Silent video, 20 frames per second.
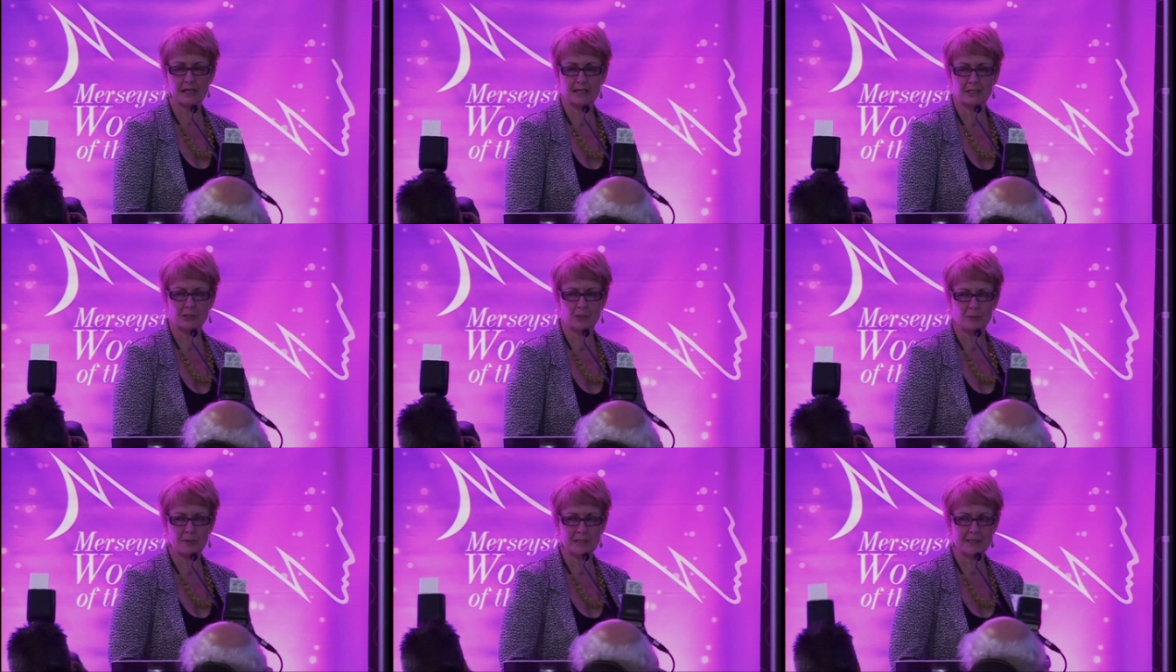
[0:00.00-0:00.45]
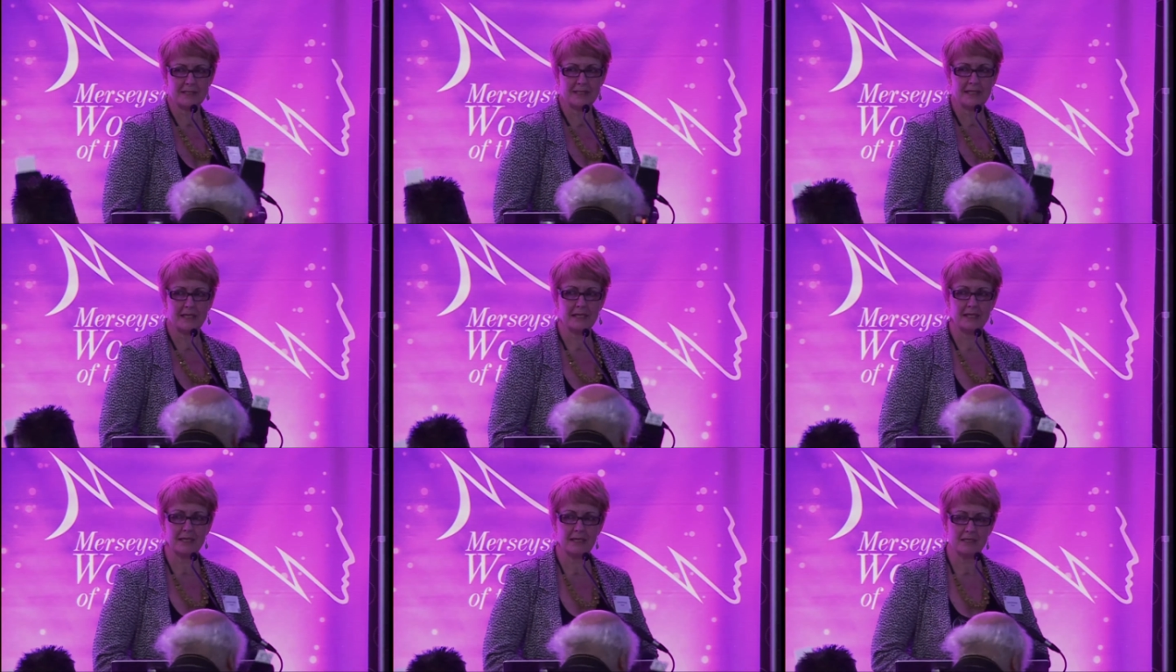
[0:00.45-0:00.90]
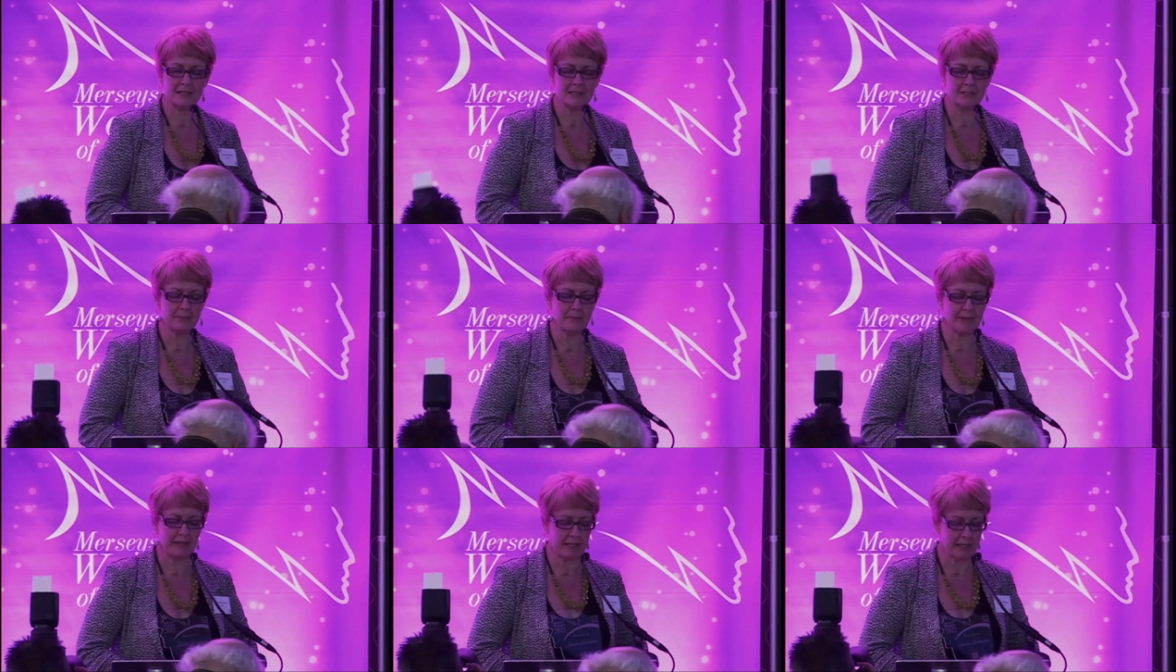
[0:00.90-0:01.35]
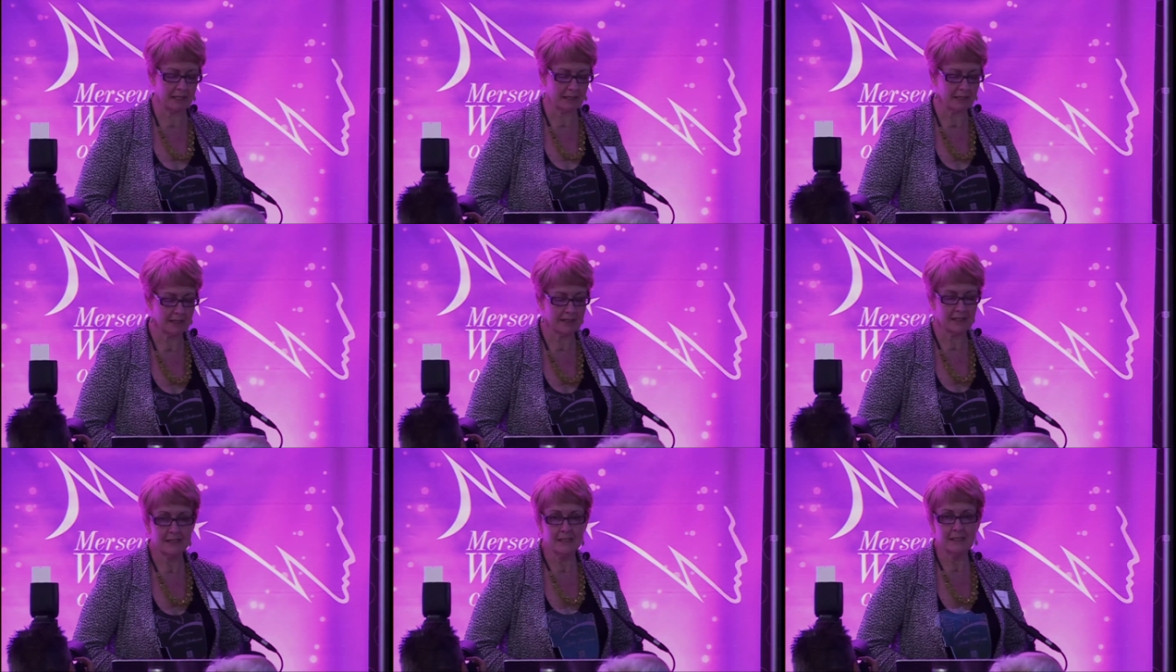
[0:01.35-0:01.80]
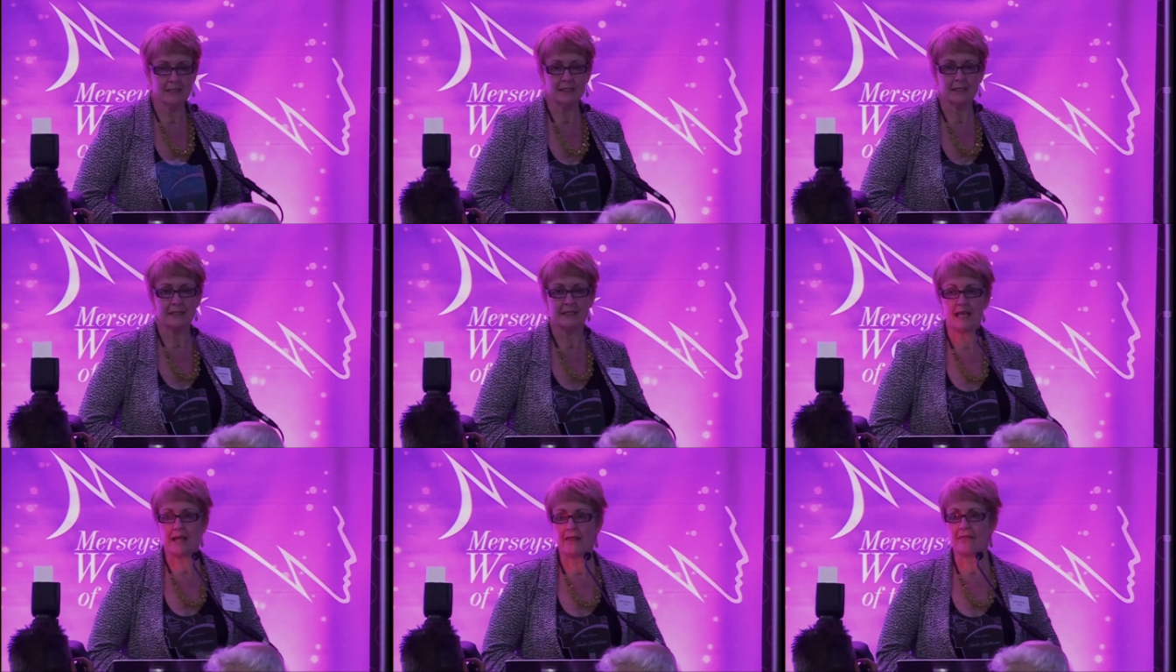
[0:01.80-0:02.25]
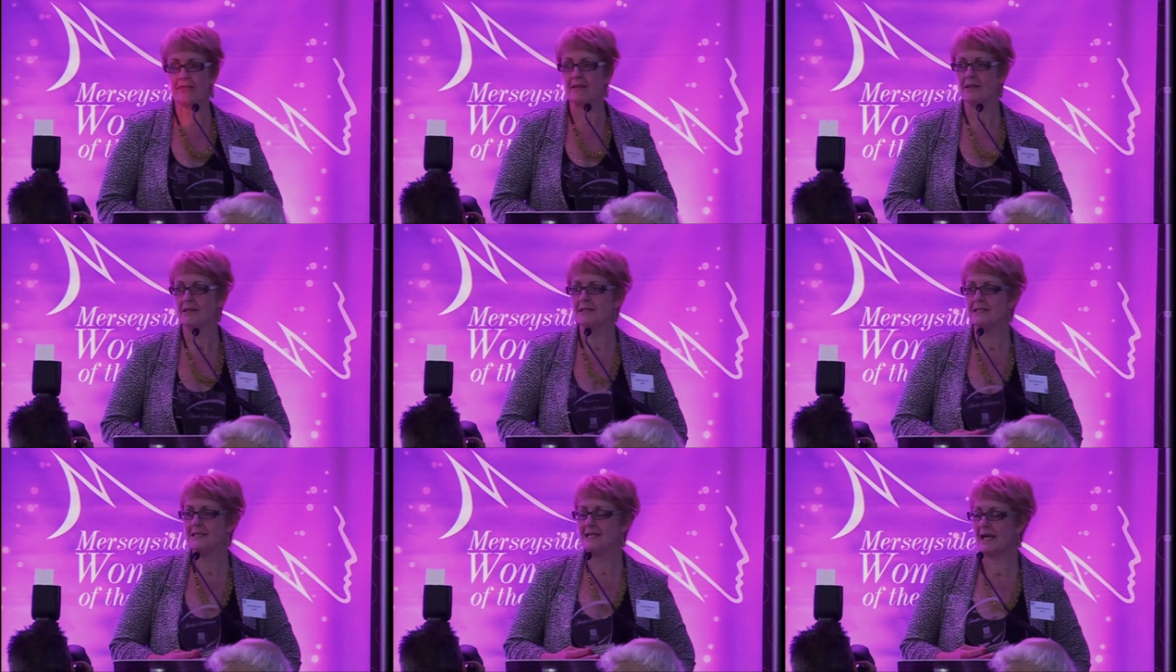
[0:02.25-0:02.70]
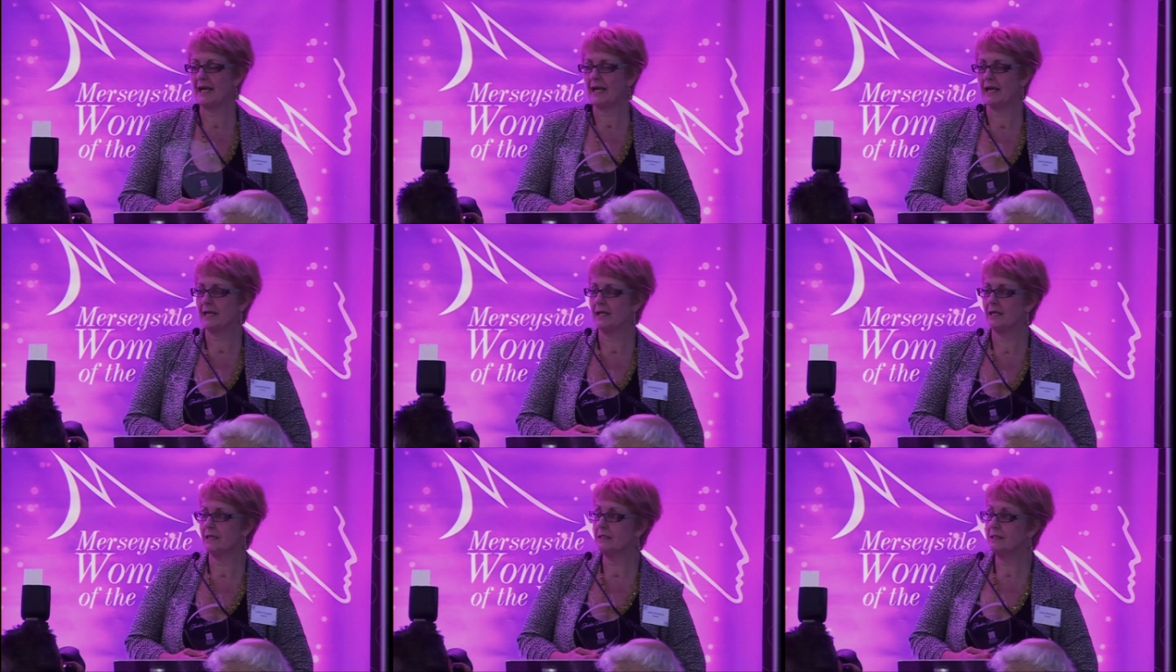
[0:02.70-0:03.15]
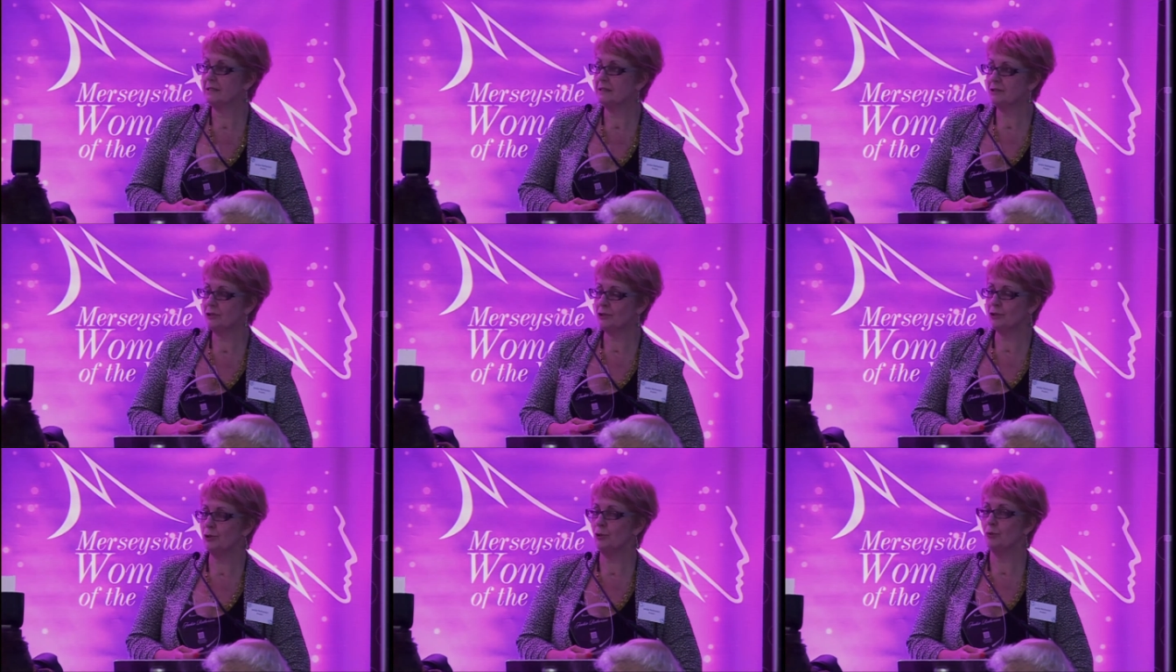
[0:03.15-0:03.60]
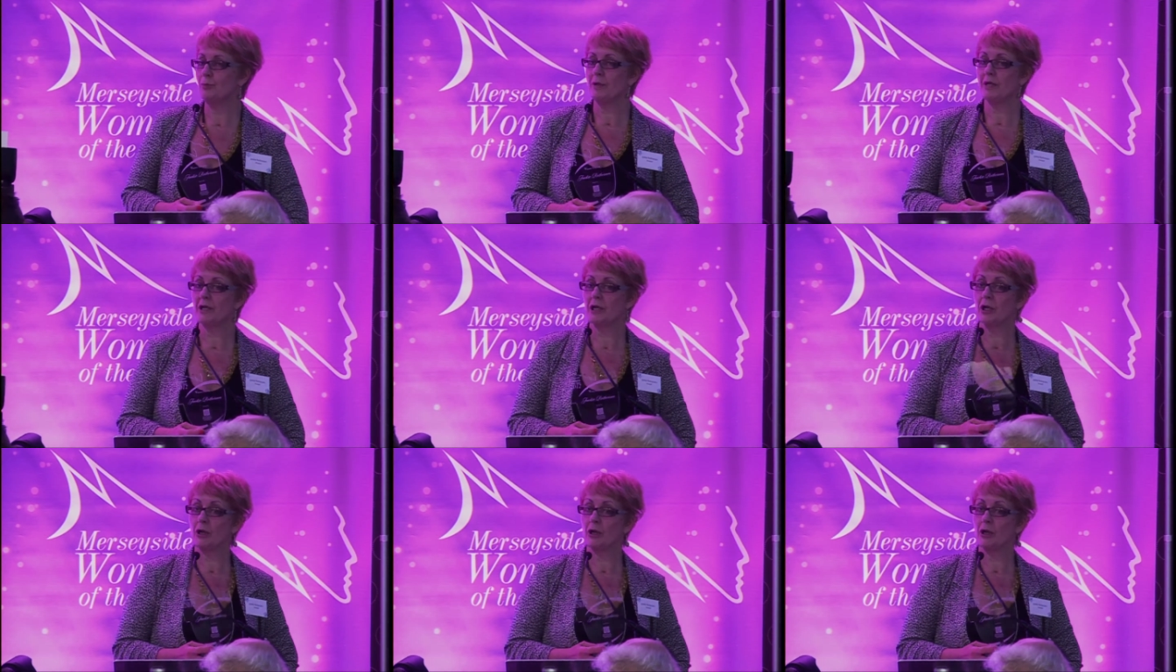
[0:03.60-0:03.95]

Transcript: it's always seen as something death and dying, doom and